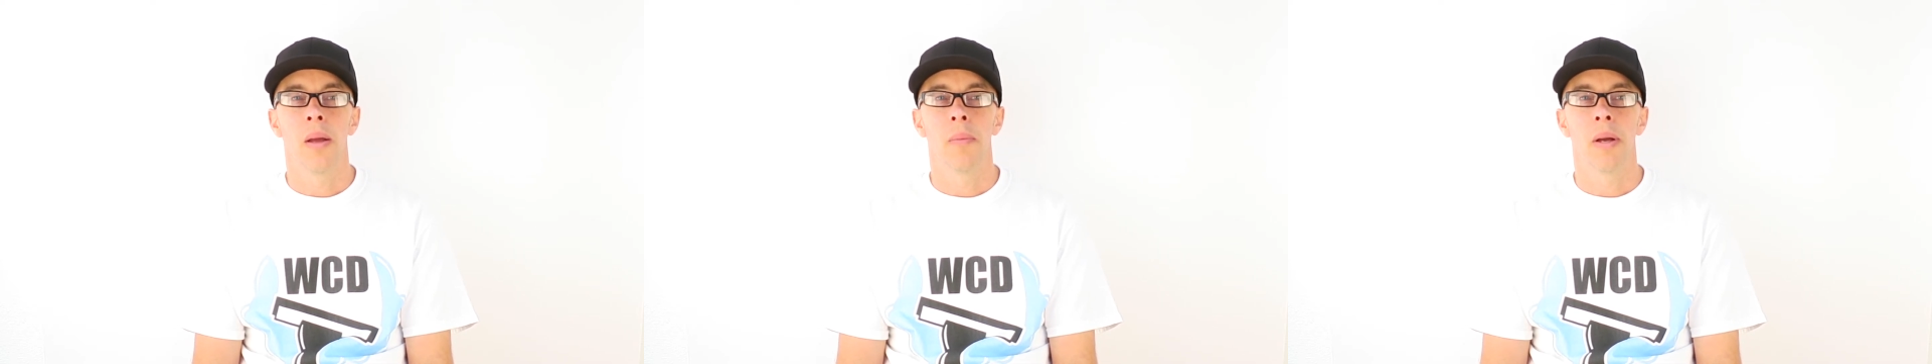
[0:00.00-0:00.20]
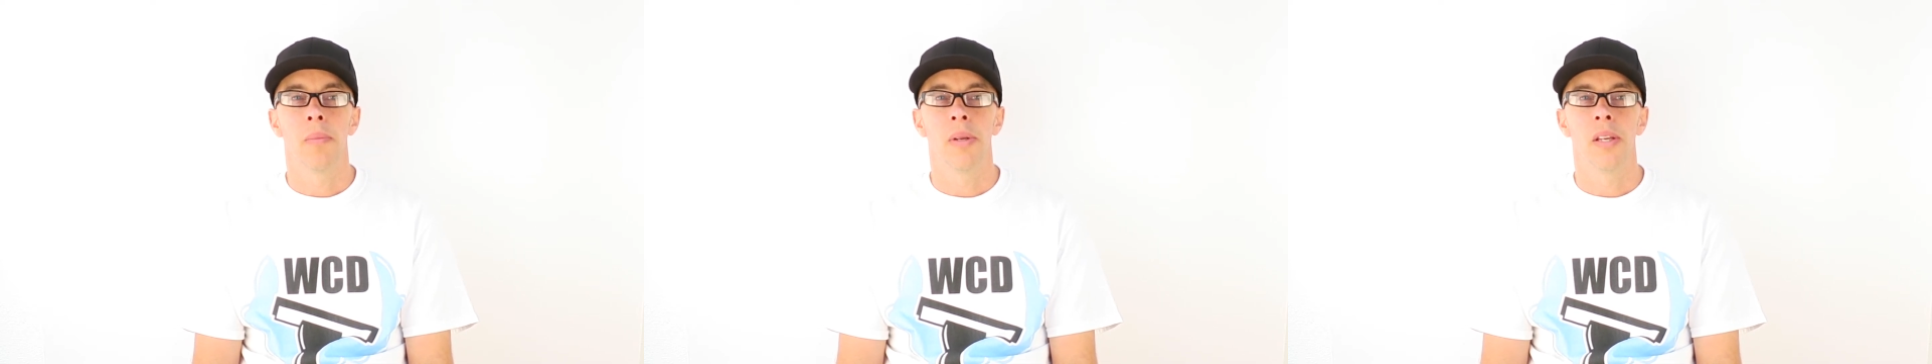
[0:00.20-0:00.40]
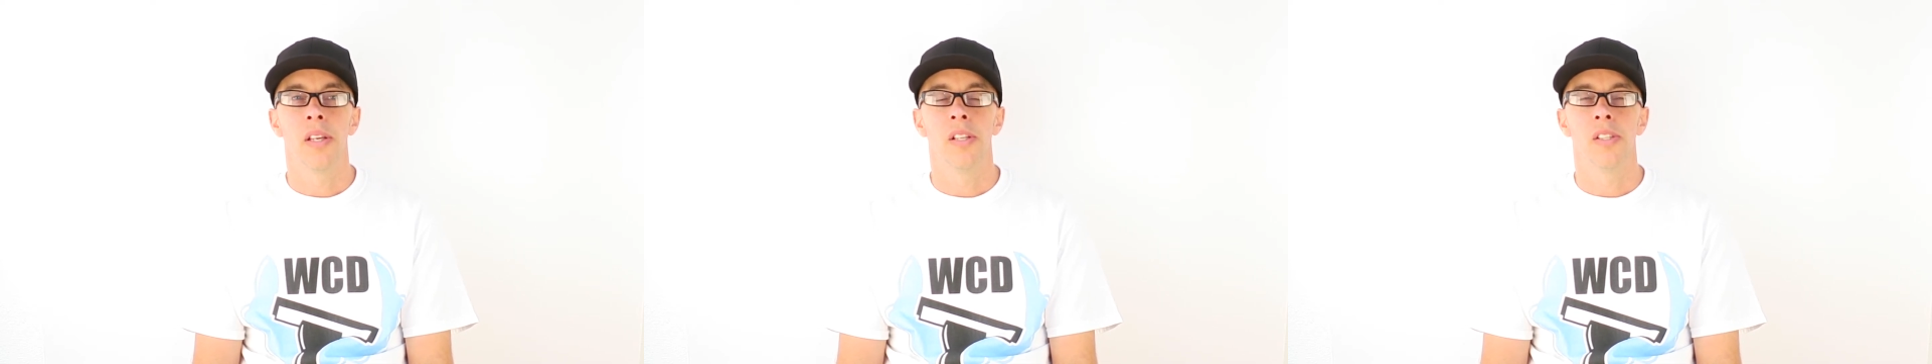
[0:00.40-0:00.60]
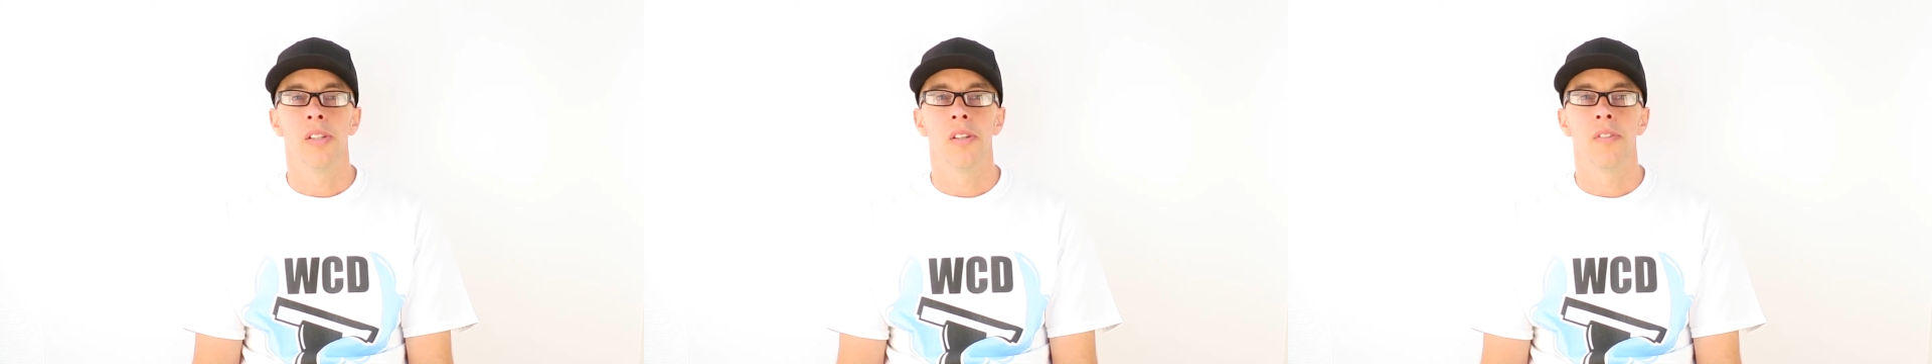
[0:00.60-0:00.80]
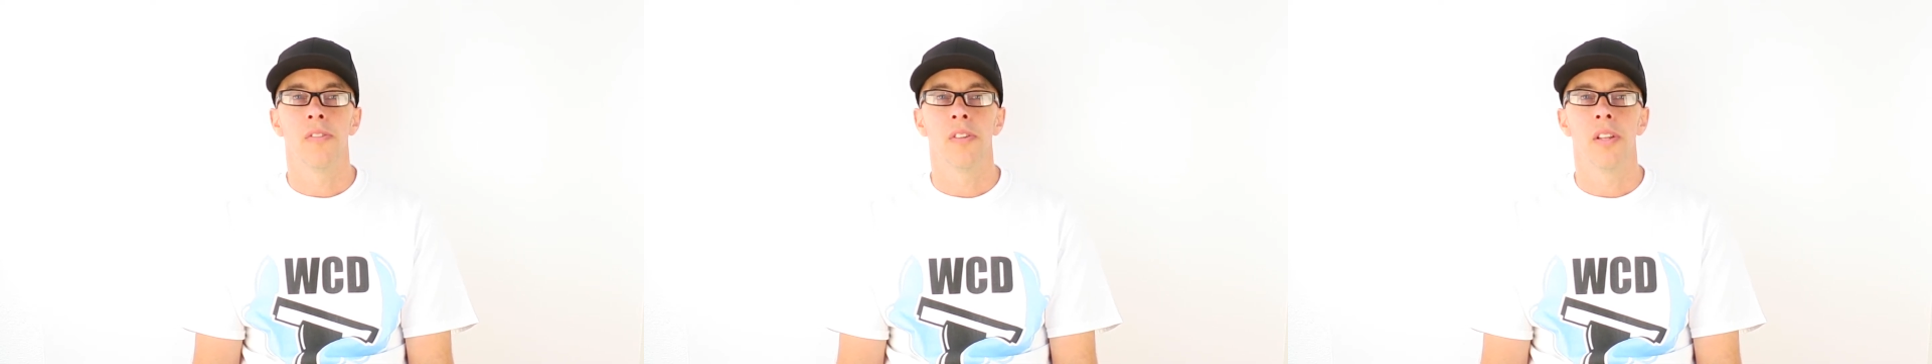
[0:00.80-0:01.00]
It might be
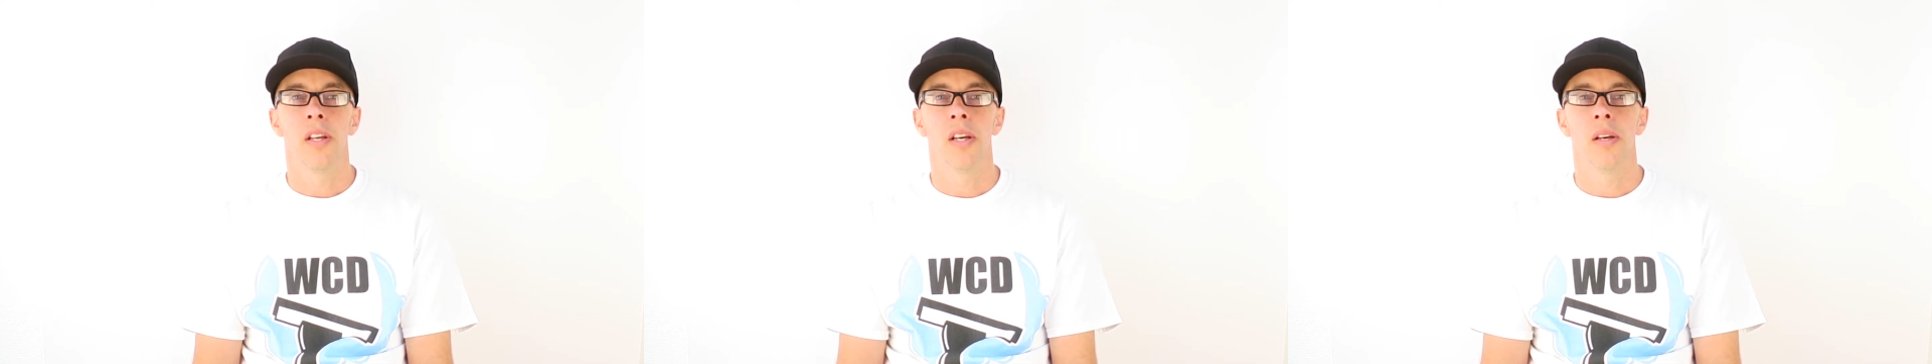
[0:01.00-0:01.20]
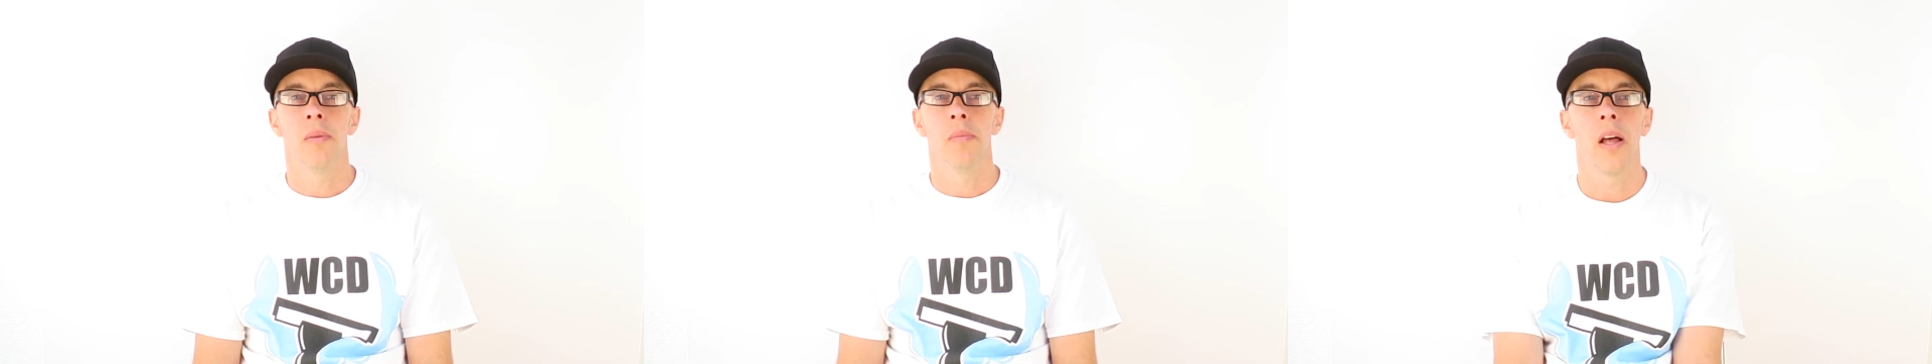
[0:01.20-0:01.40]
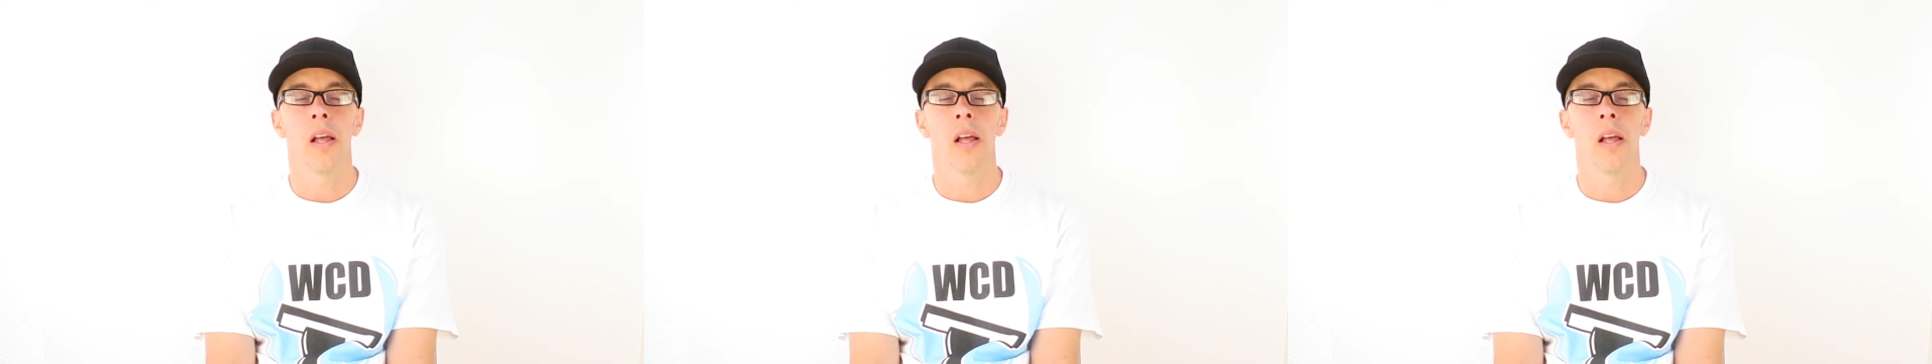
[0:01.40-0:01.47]
easier for them.